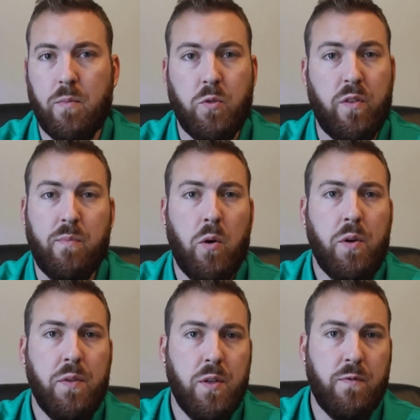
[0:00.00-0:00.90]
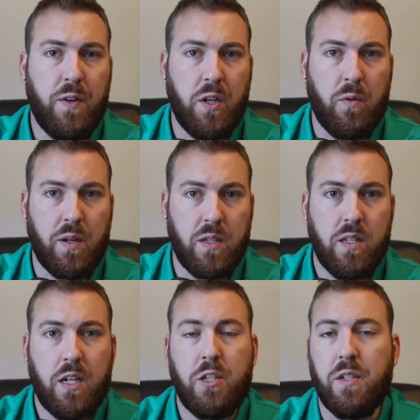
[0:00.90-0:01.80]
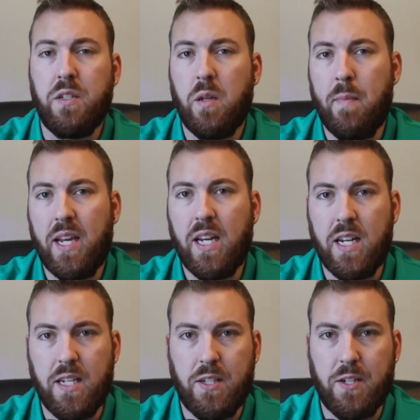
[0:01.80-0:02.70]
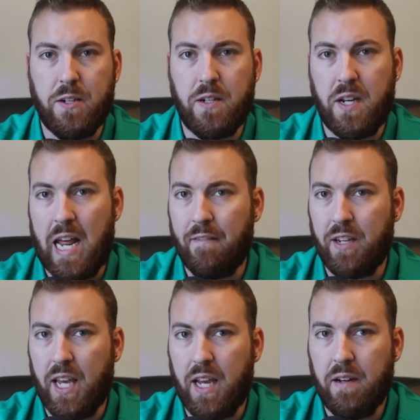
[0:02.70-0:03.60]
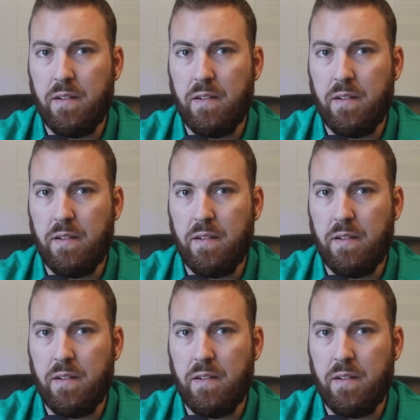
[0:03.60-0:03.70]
so we've broken this video into sections to make it easier to navigate.